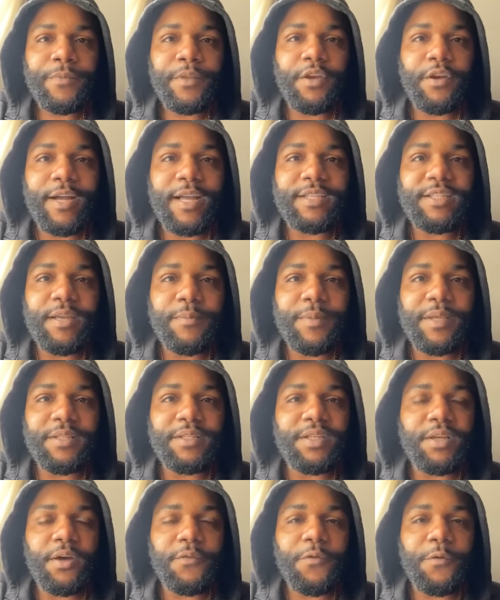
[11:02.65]
You can't just be
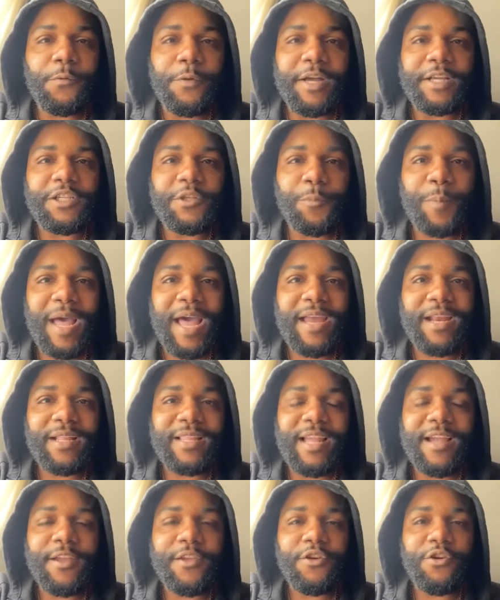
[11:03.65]
tough in one spot
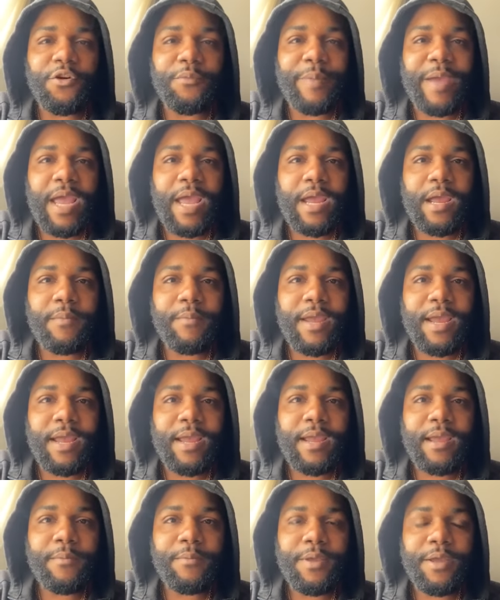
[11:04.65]
and think you a bad
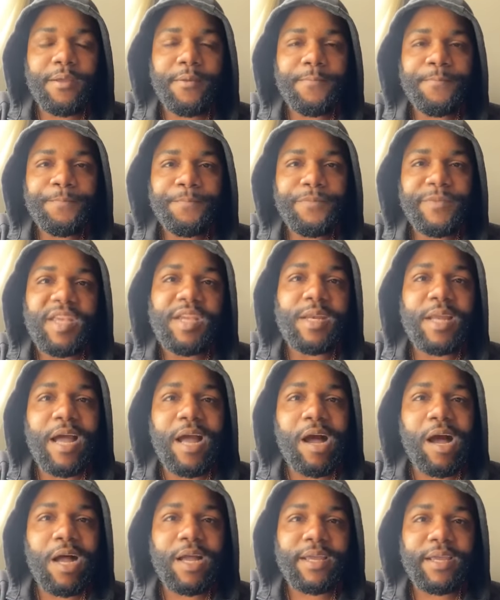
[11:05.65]
man, bitch. You're
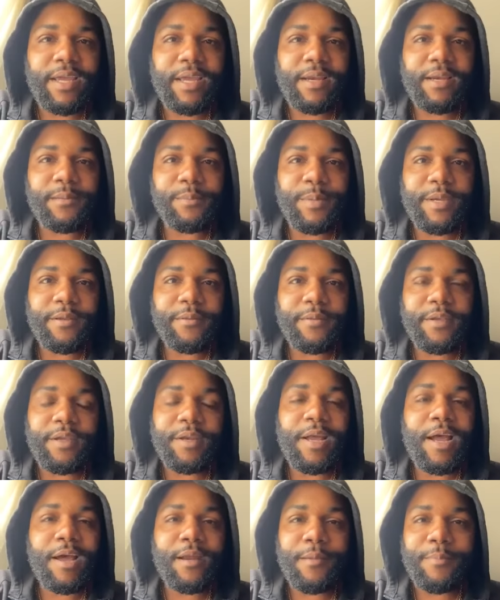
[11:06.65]
not R. Kelly, bitch.
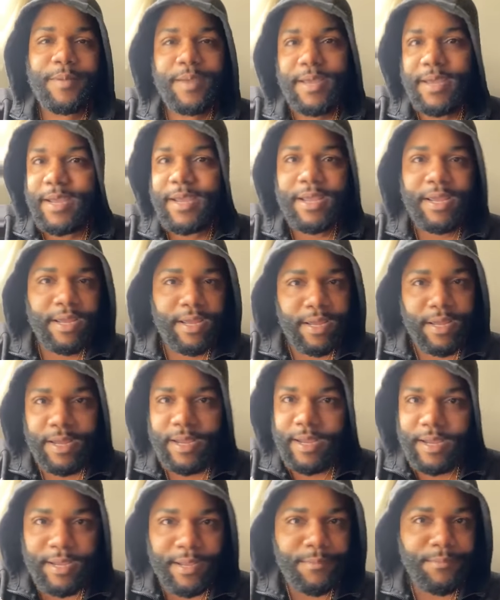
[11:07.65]
You're not a
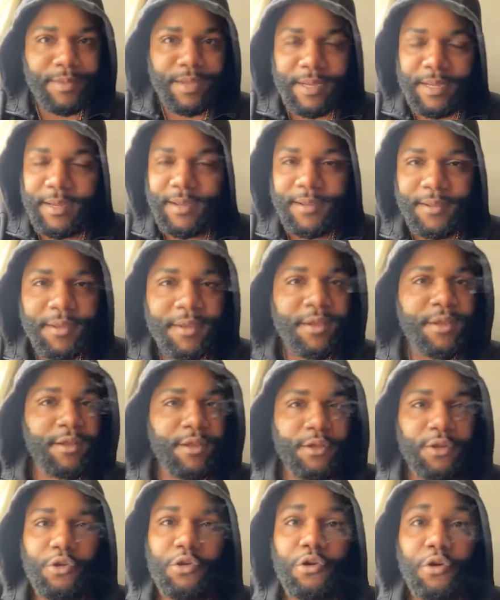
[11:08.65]
bad man.
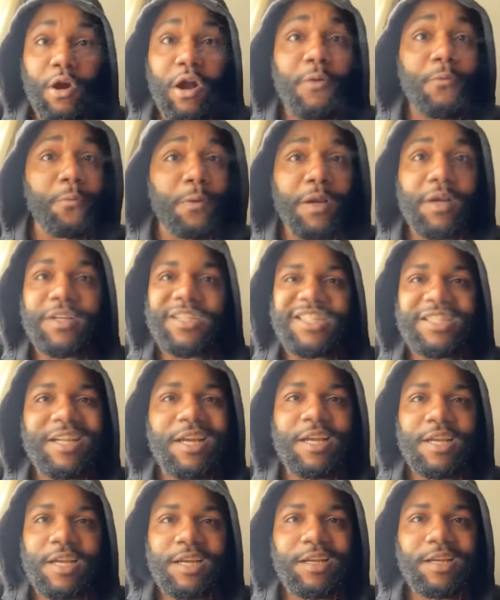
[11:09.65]
You know I'm real
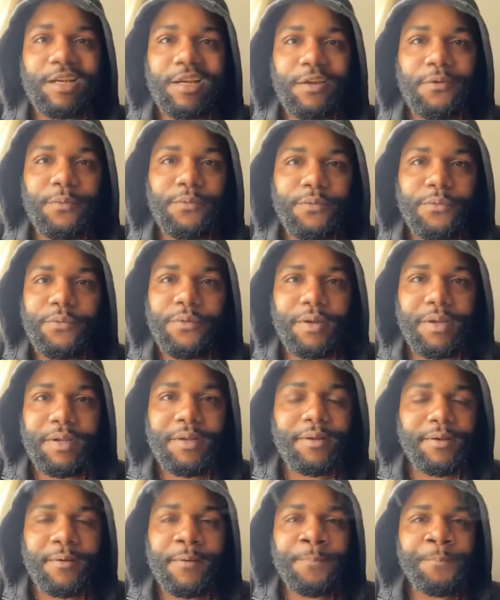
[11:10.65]
ashamed of it, for
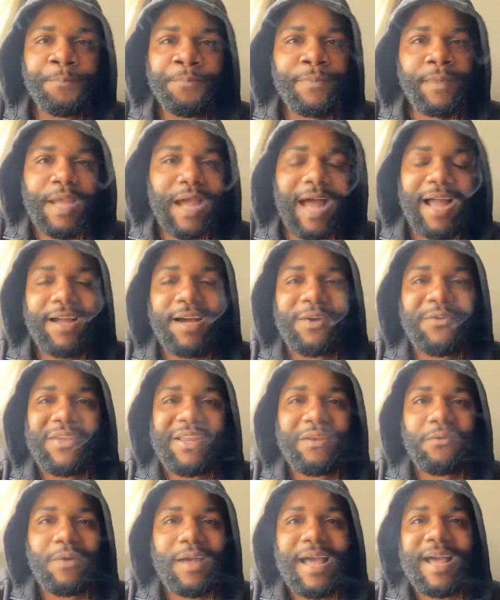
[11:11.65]
real. I go
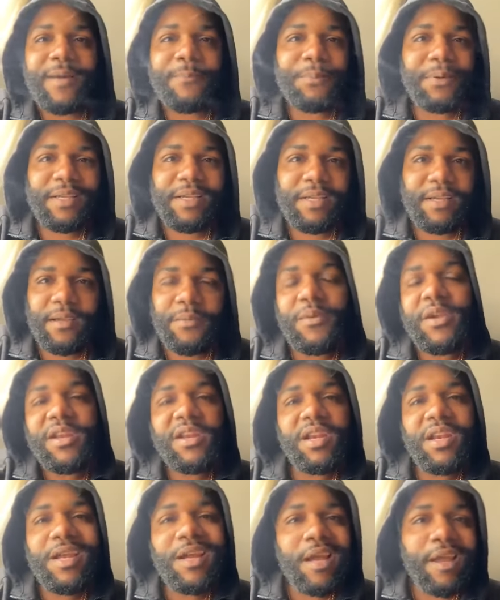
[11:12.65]
anywhere I please, bitch,
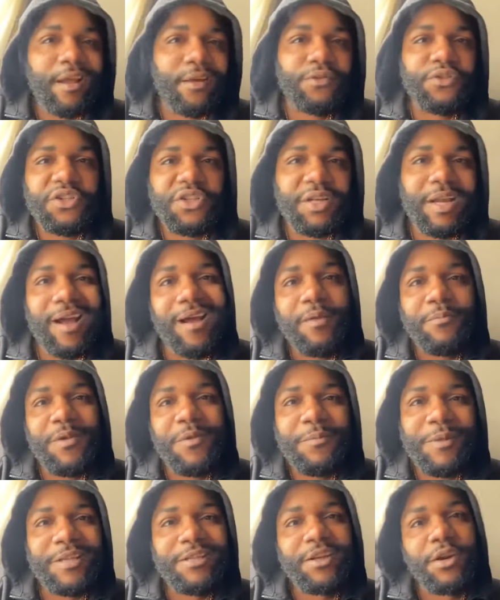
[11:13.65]
and a nigga ain't gonna stop
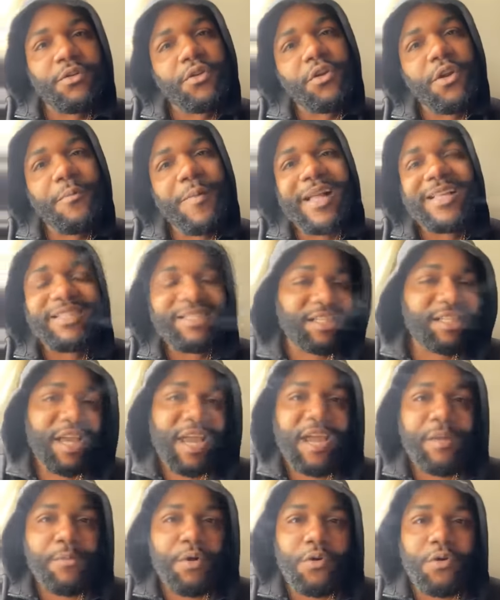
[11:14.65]
me, bitch, on Crip. I just
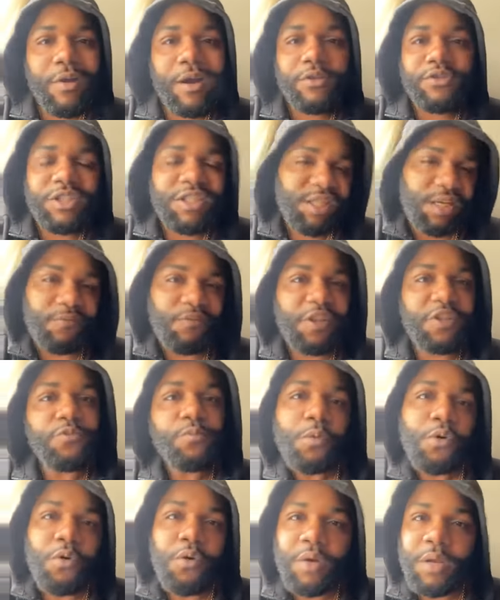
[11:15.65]
came across 10 this
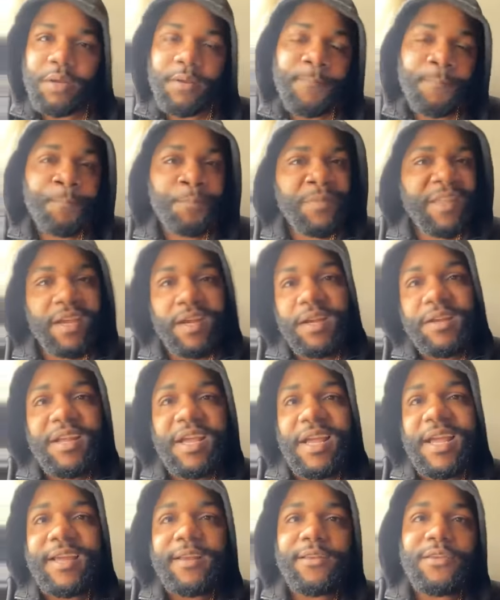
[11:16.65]
morning, and a
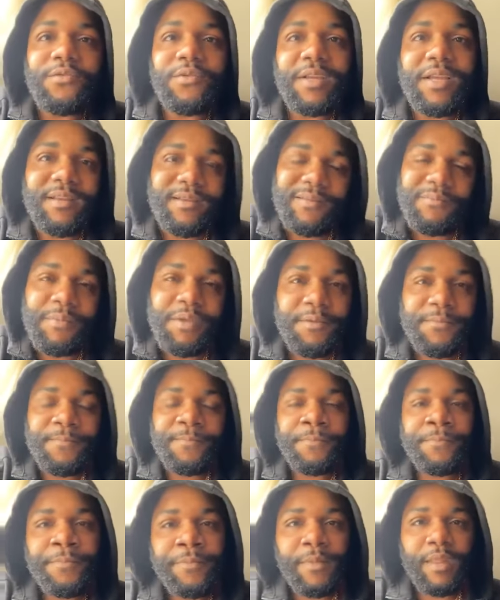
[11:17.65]
nigga ain't do nothing to me.
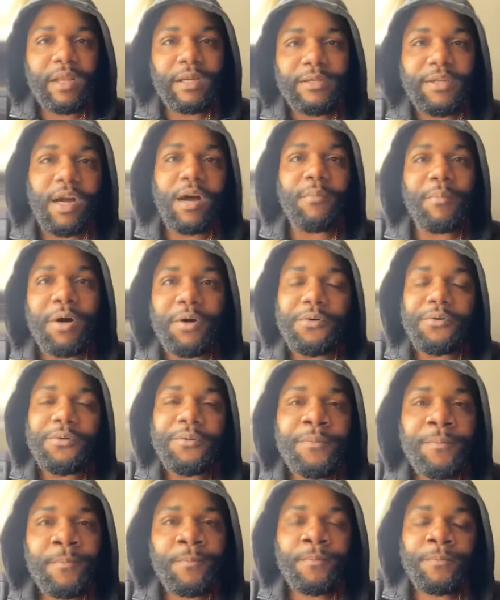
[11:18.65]

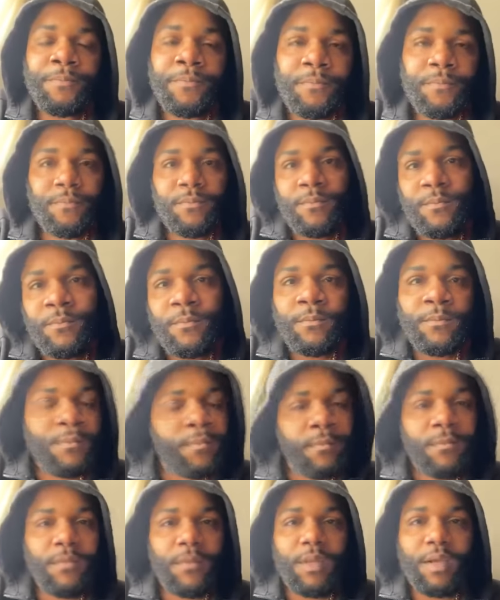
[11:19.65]
Dumbo.
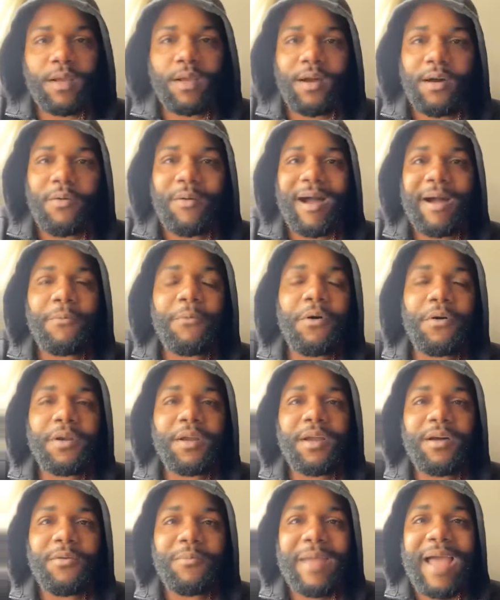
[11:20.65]
Go I
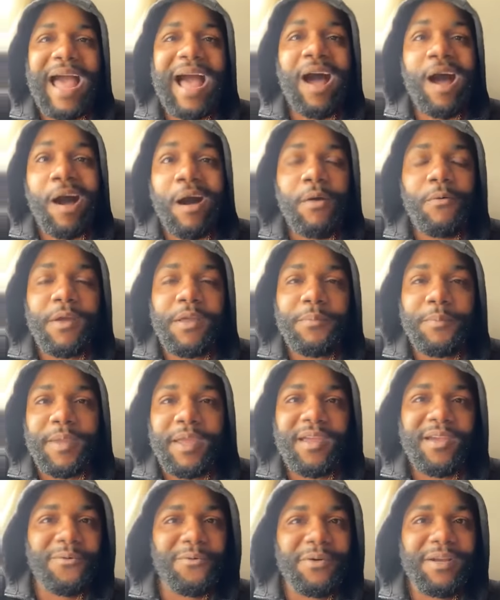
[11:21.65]
wanna go, man. I always
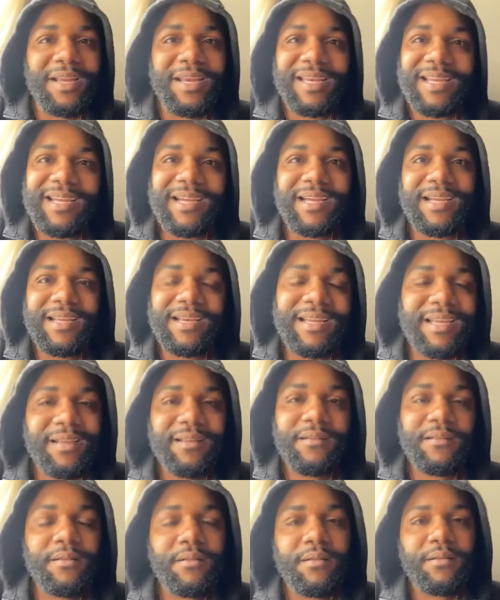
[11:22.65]
be in
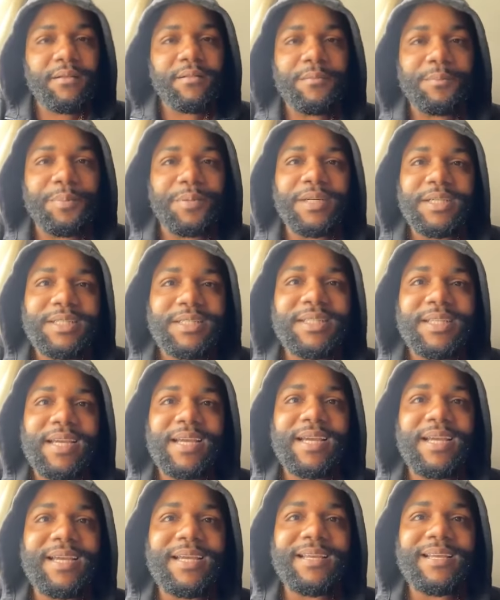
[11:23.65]
Whitland, pussy,
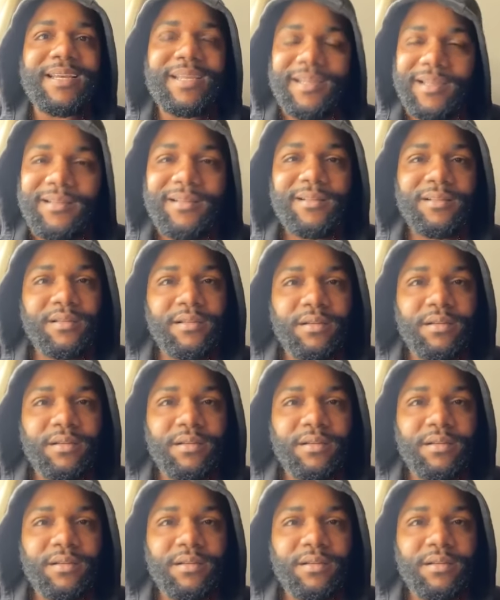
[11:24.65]
nigga.